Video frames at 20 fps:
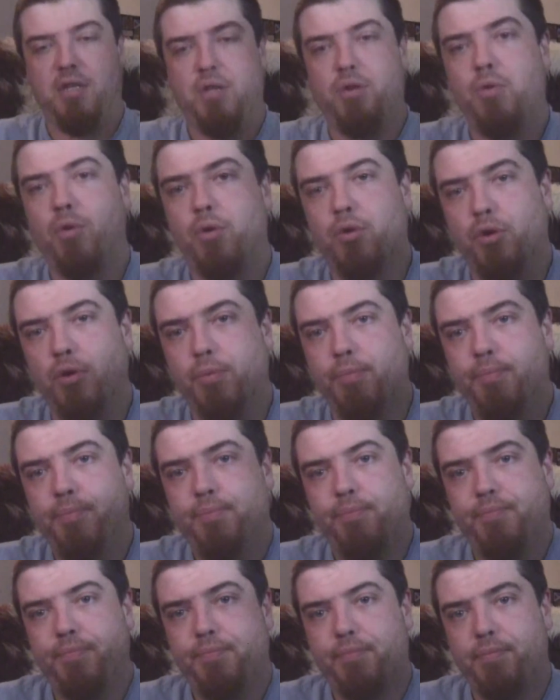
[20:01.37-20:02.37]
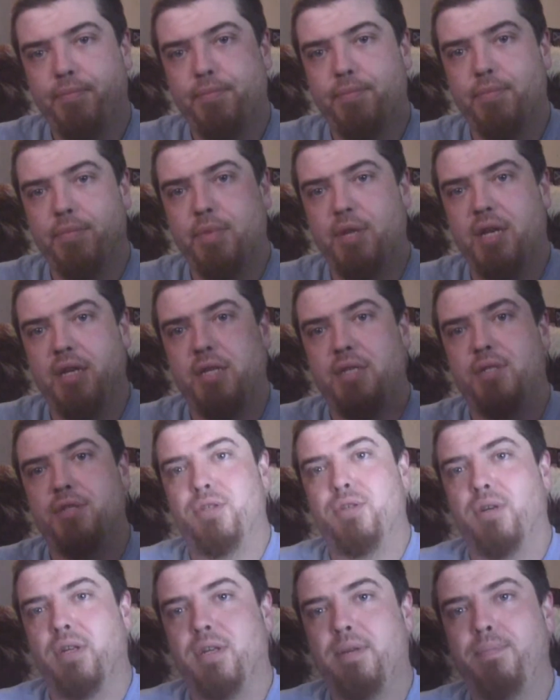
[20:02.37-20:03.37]
no room,
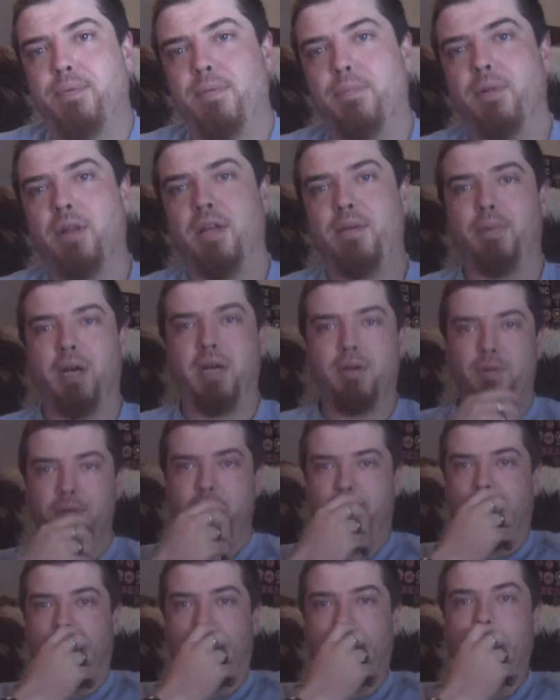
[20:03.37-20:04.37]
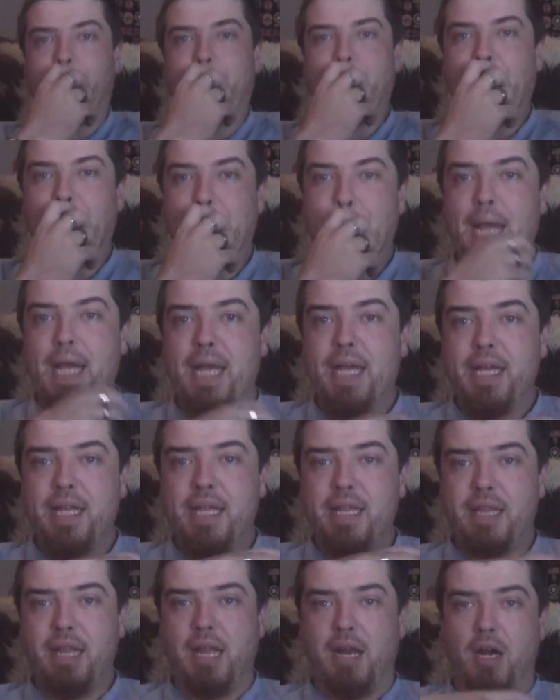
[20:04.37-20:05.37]
sorry, put my light back on here.
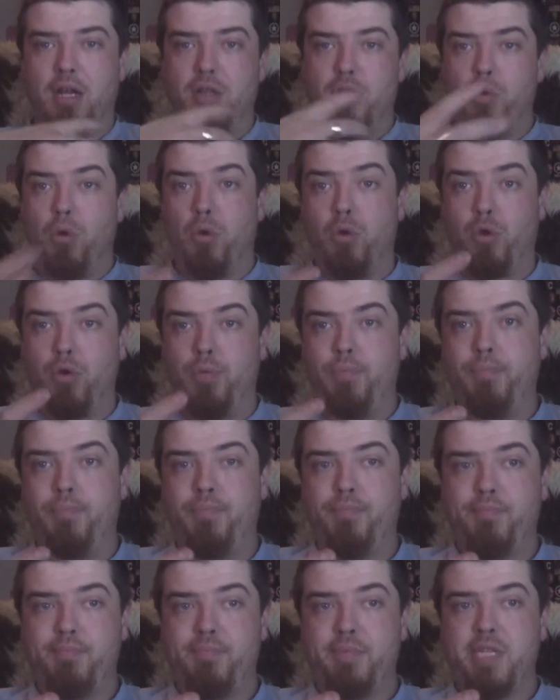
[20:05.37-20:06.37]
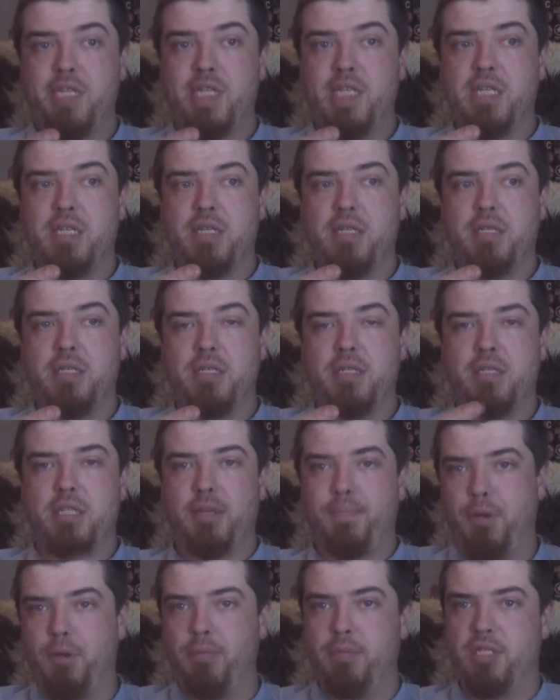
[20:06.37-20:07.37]
Then I had no room to
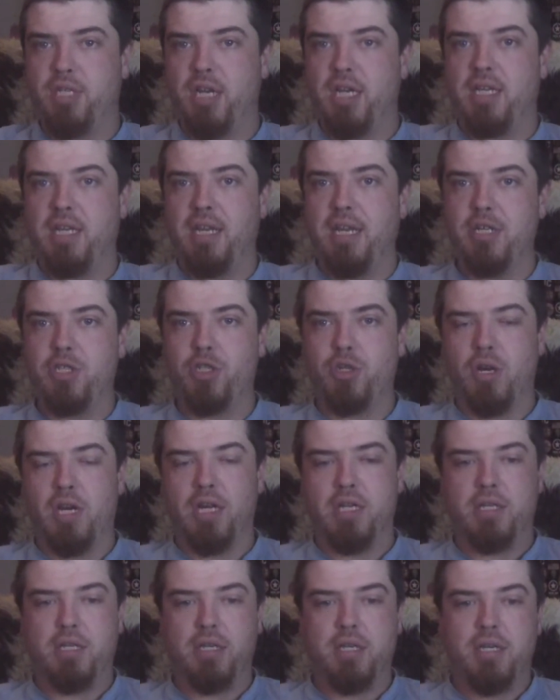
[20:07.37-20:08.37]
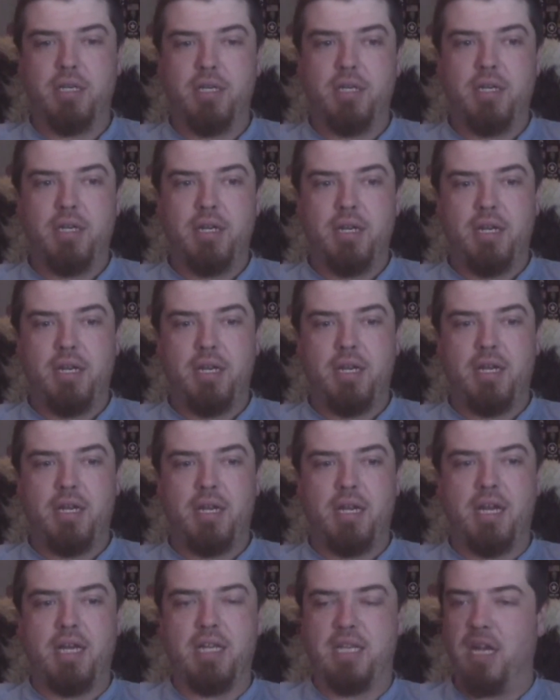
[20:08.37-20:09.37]
put my second neck shot in.
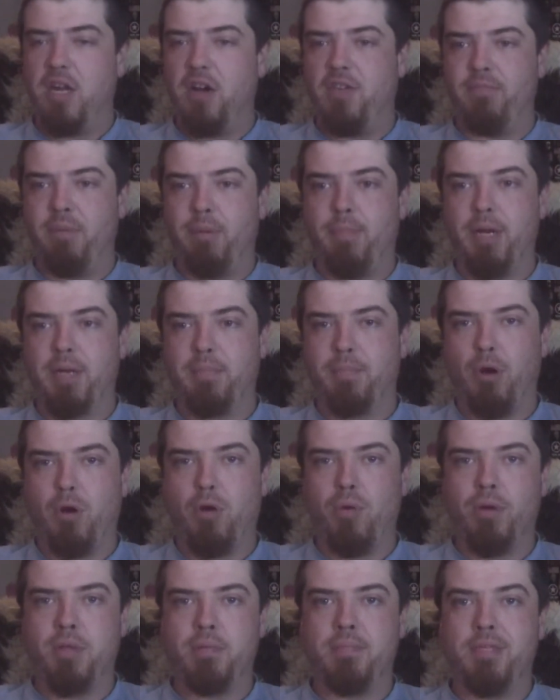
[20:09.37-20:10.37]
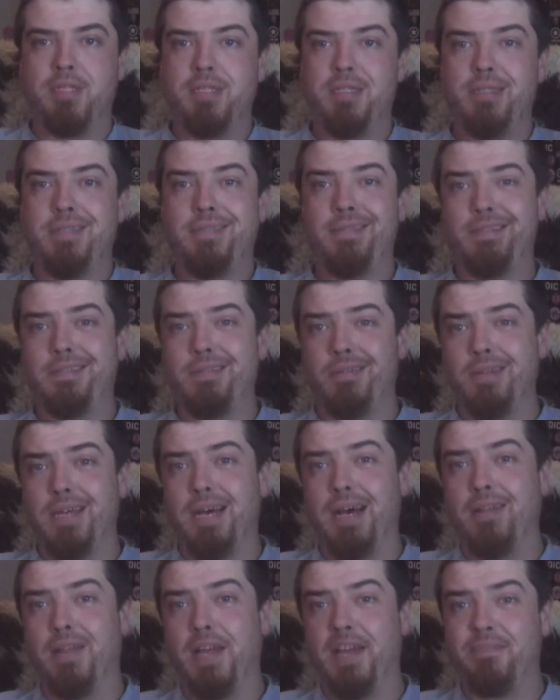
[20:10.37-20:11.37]
I didn't have my big bottle with me. So
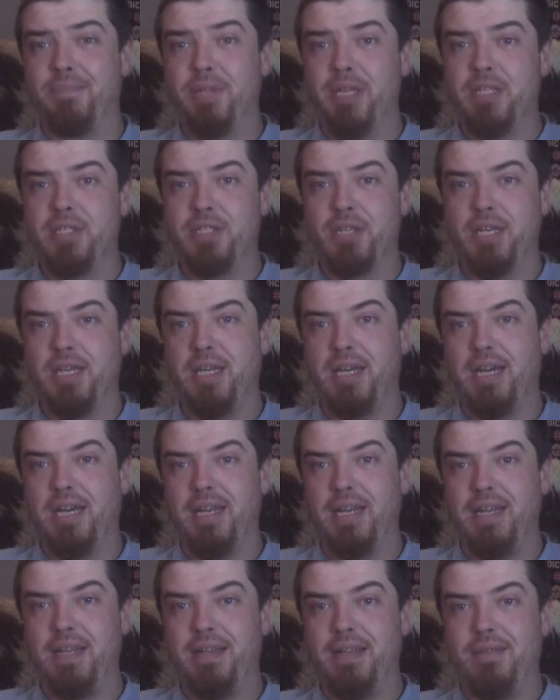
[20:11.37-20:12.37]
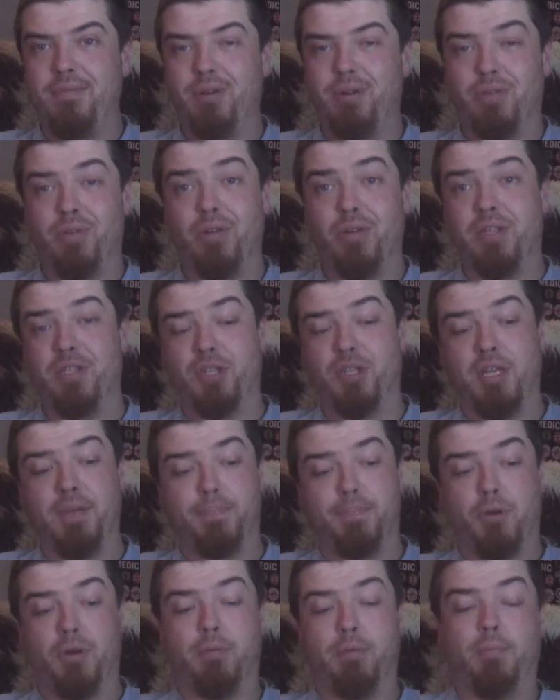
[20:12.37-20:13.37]
that left me the slight, well, not the slight
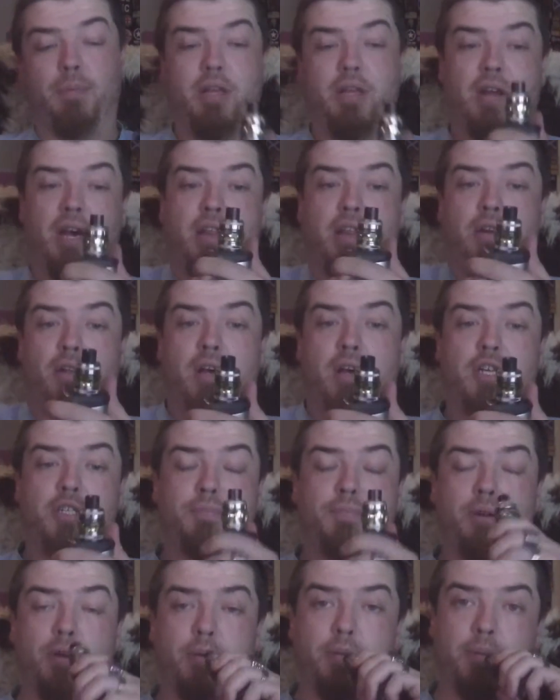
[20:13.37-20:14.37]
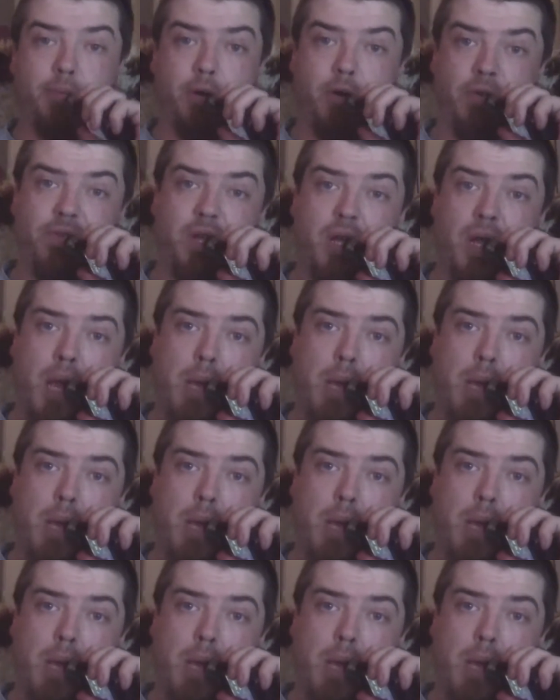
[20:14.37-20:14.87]
problem, the rather large problem of